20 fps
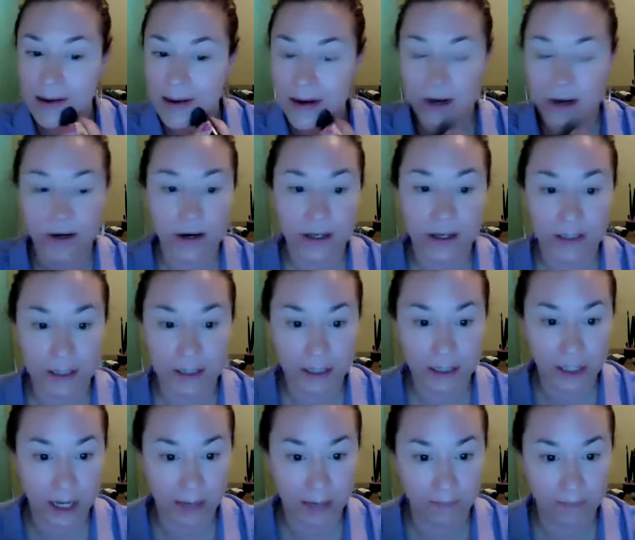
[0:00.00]
across the
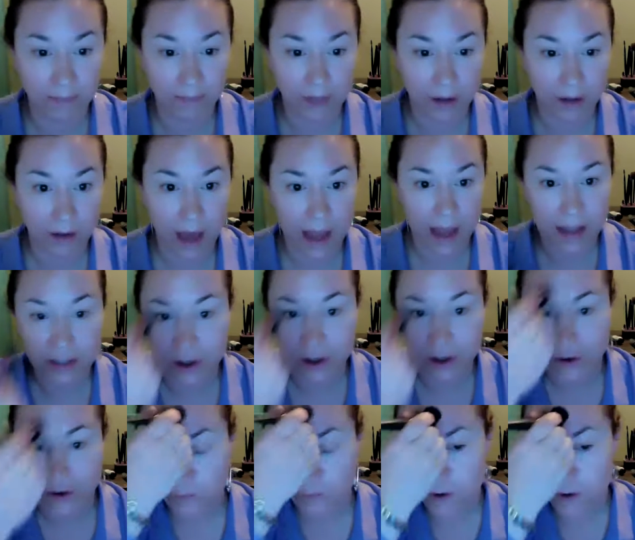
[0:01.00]
chin. Okay,
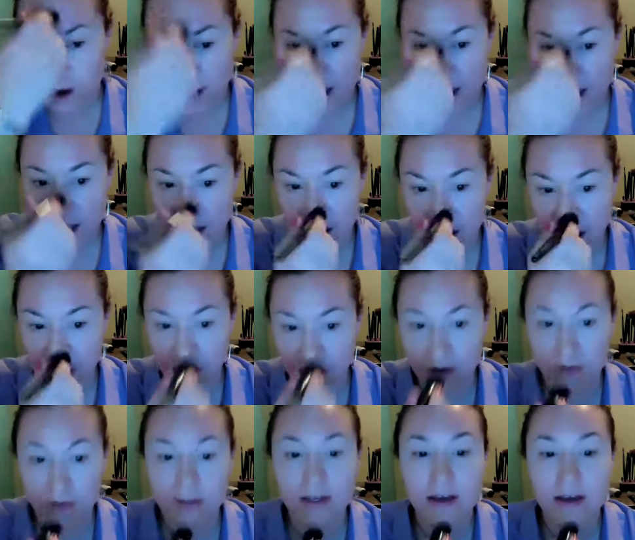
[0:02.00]
so forehead,
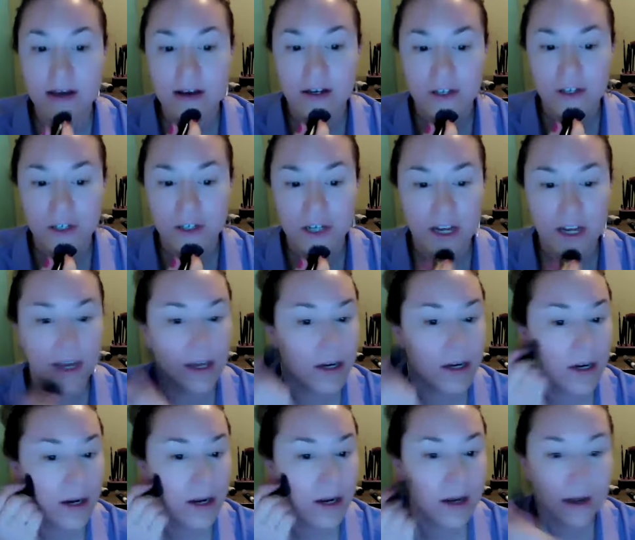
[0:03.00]
nose,
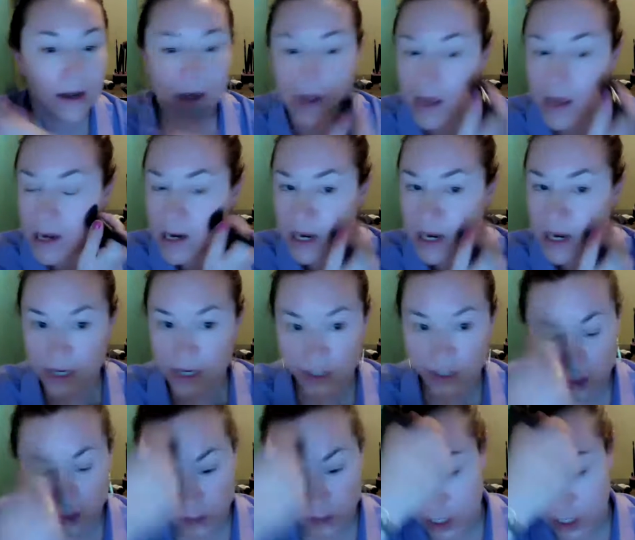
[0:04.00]
chin, and each